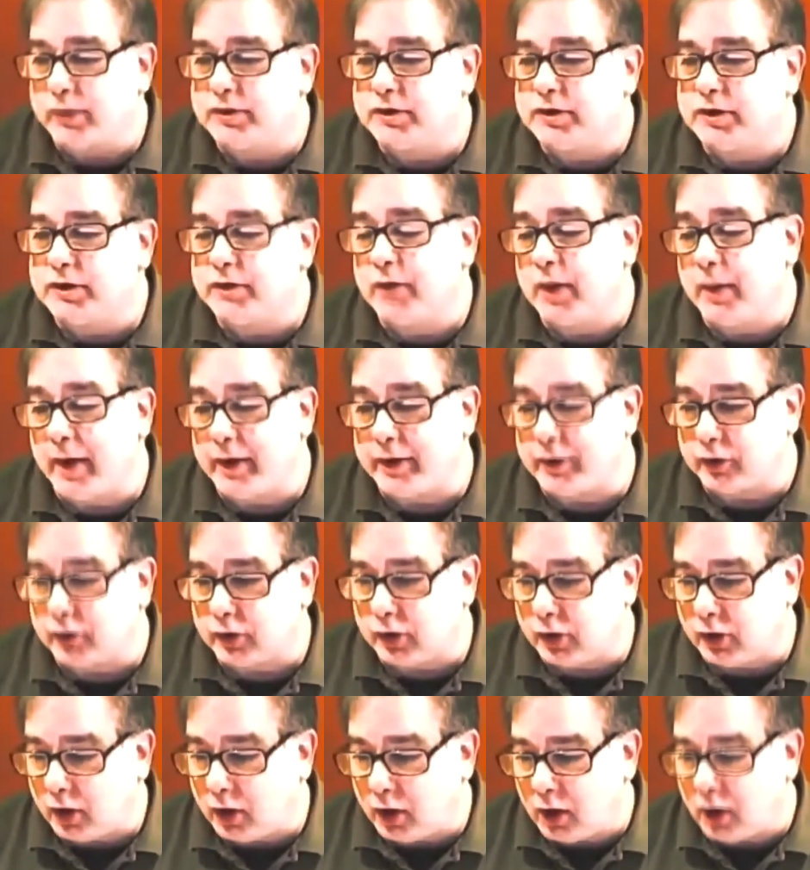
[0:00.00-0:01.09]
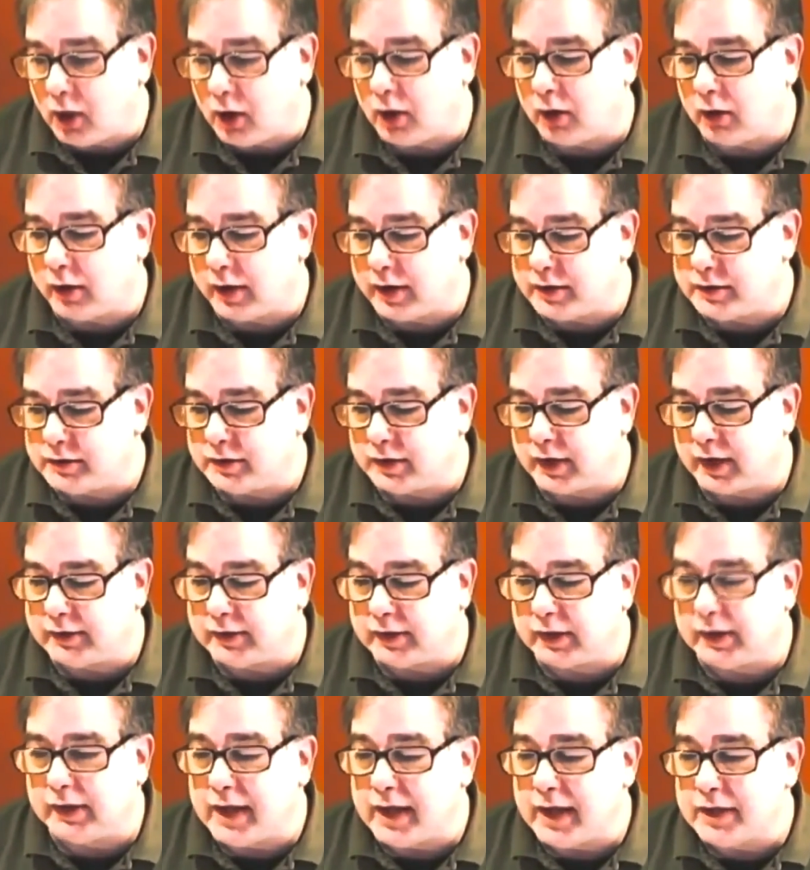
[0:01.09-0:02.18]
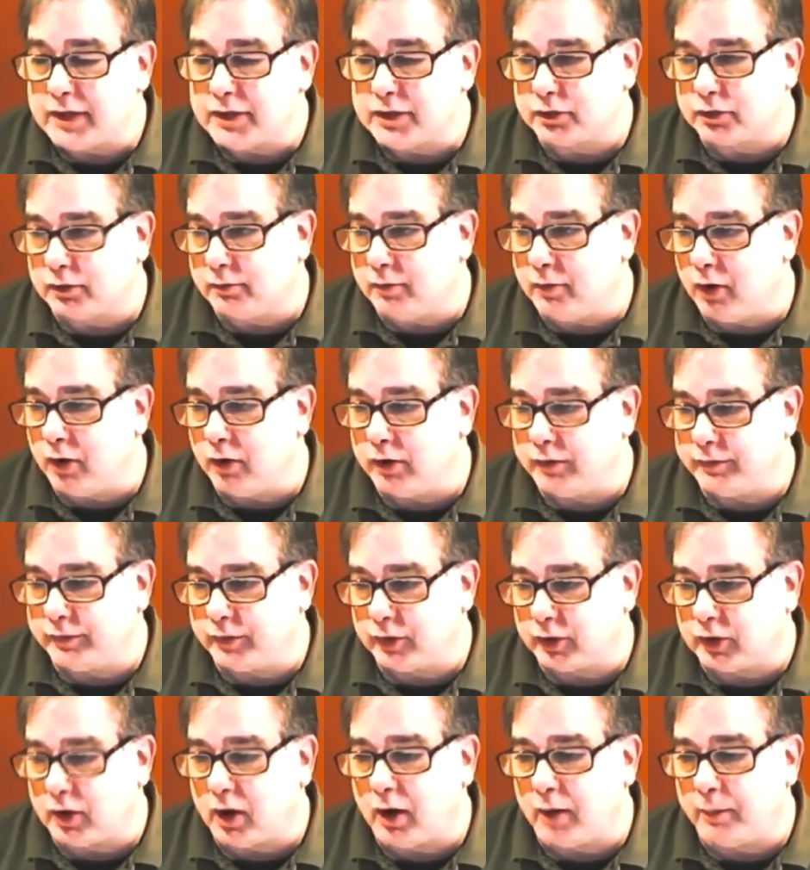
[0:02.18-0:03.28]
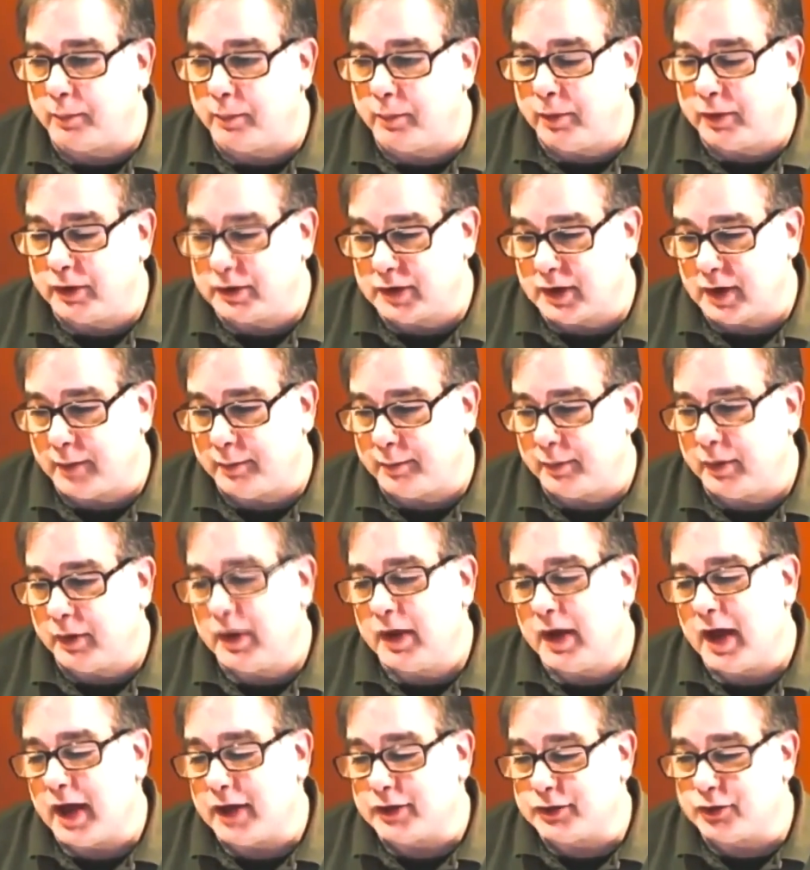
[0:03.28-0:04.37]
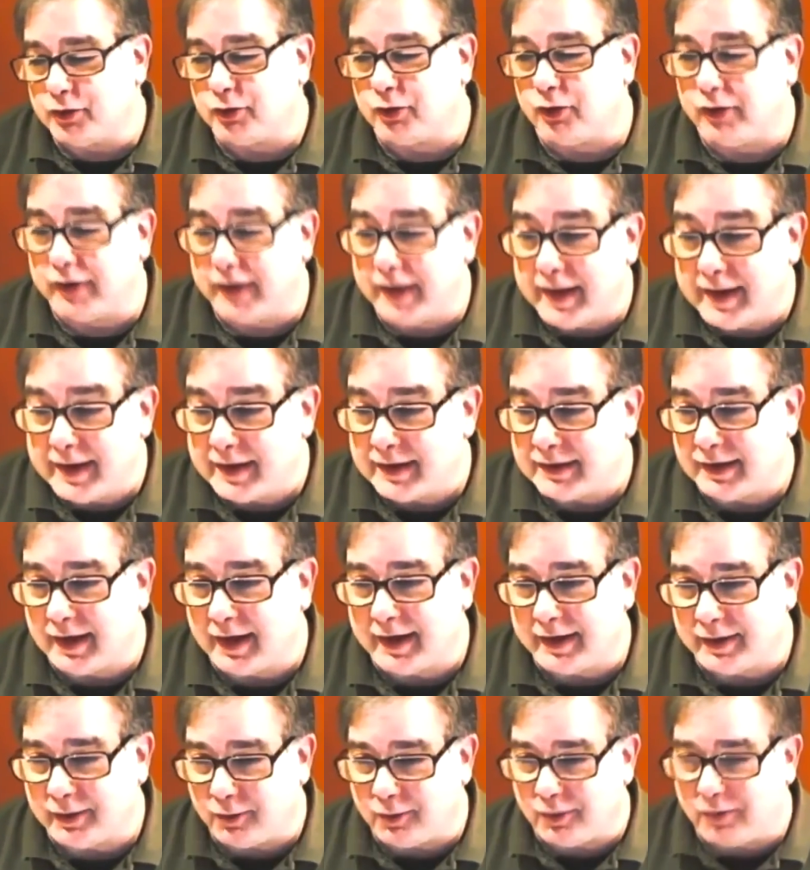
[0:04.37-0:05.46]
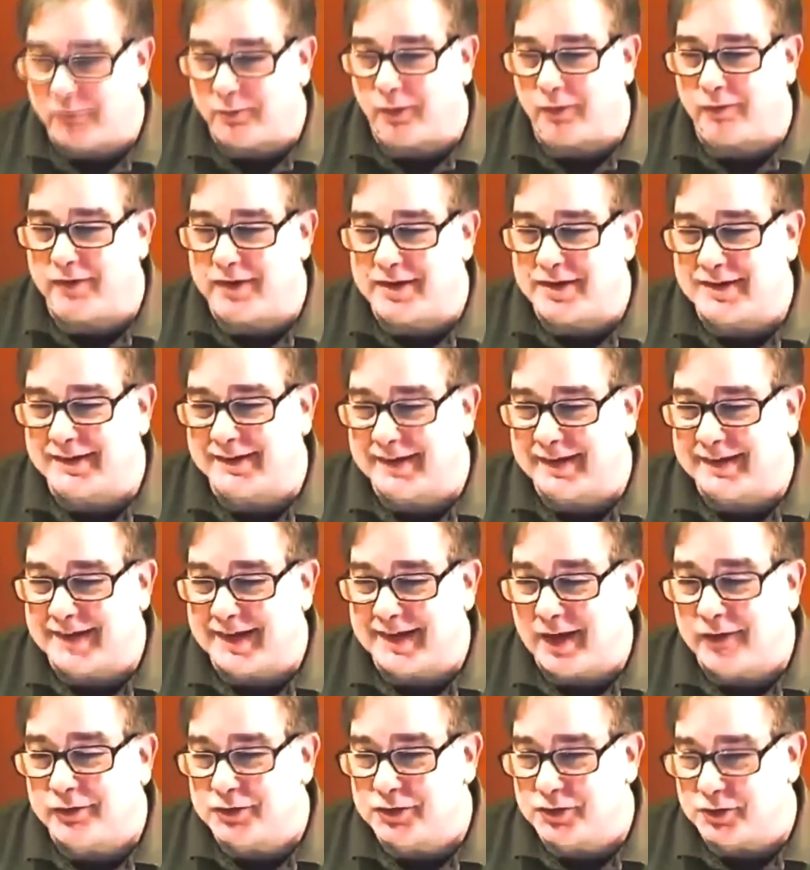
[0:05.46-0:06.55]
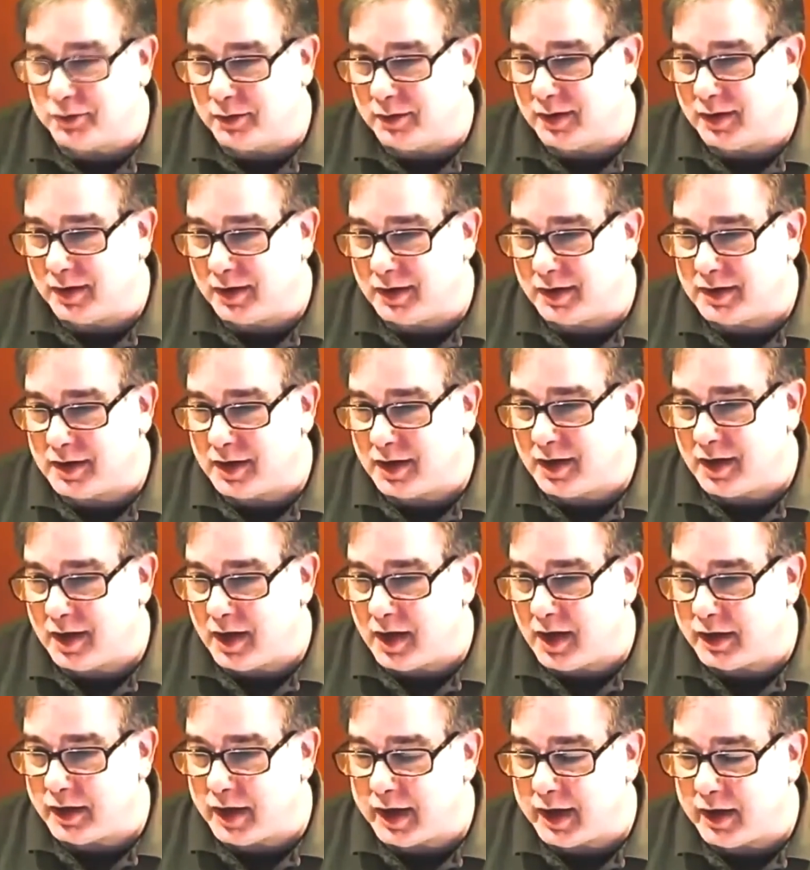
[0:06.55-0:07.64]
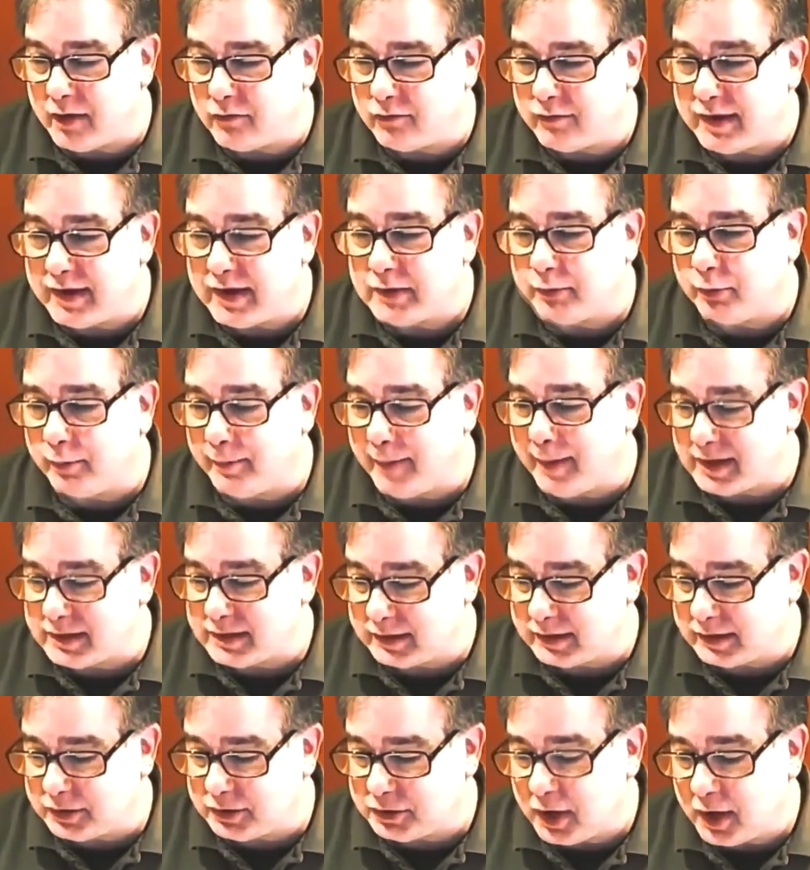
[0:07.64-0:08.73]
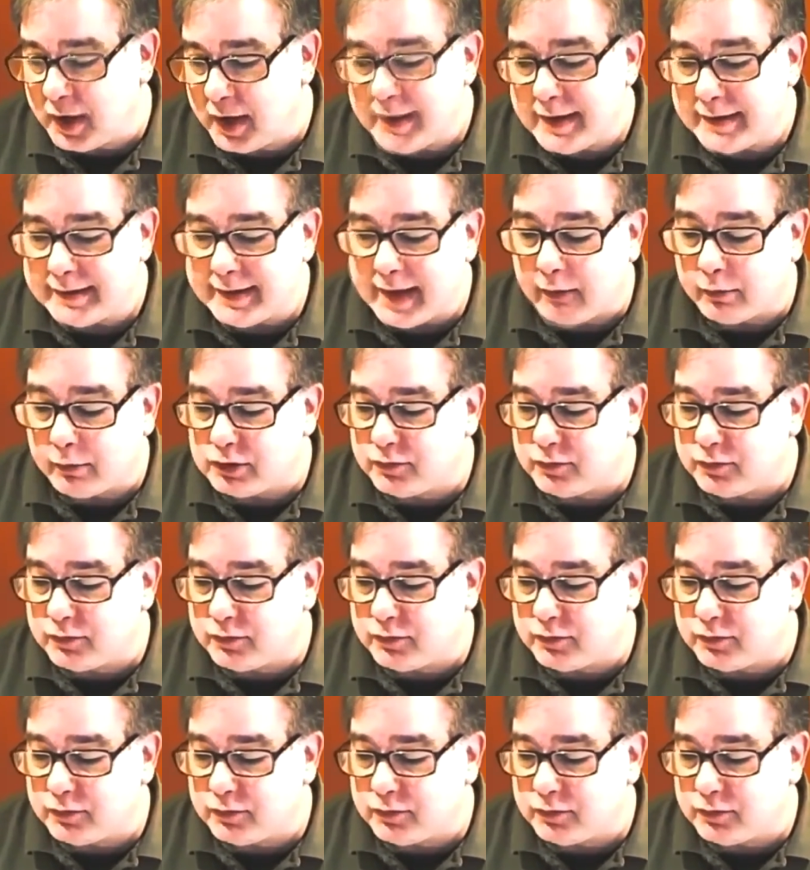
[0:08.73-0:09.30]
So what's different about your car is that in the classical mode, if your car puts up a so-called idiot light or more recently tells you a readable message,